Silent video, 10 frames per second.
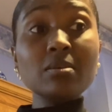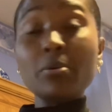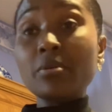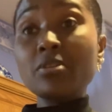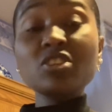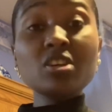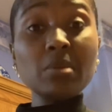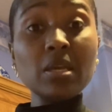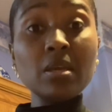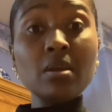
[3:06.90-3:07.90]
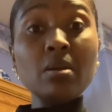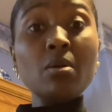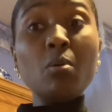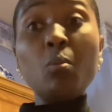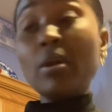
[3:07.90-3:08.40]
or the gentlemen,
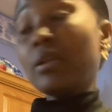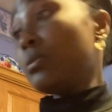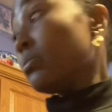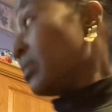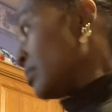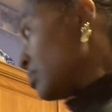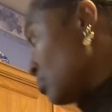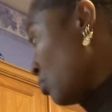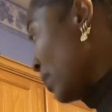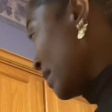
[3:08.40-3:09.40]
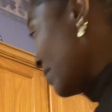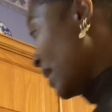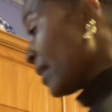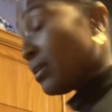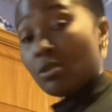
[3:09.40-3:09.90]
want to do it the way
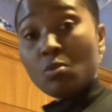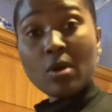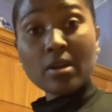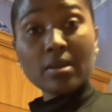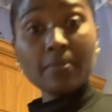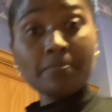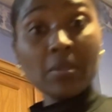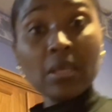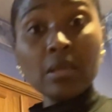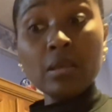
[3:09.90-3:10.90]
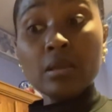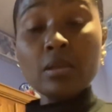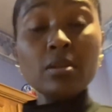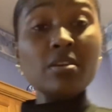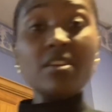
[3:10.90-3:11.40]
that you want to
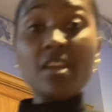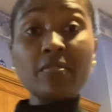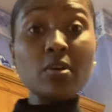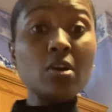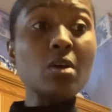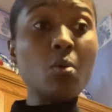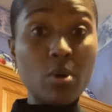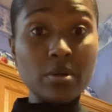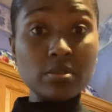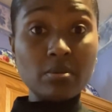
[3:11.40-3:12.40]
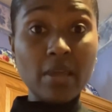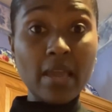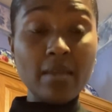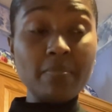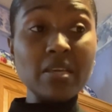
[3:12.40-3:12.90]
never cut corners,
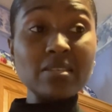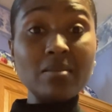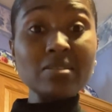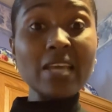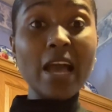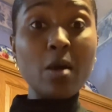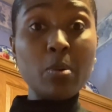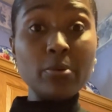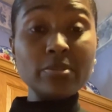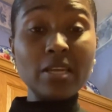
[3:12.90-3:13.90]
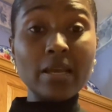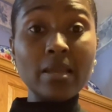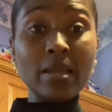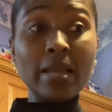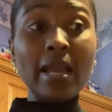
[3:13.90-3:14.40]
okay? Because I was at Outpost today.
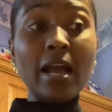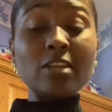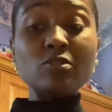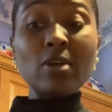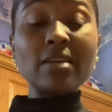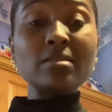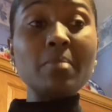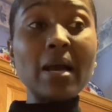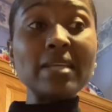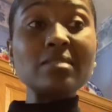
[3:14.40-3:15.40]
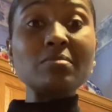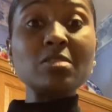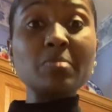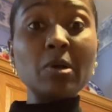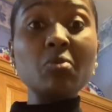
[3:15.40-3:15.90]
I tried to buy some
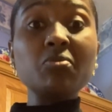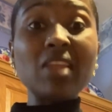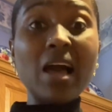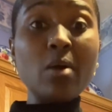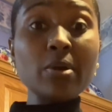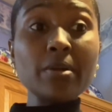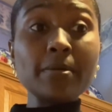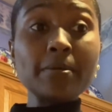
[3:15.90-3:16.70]
spelt flour,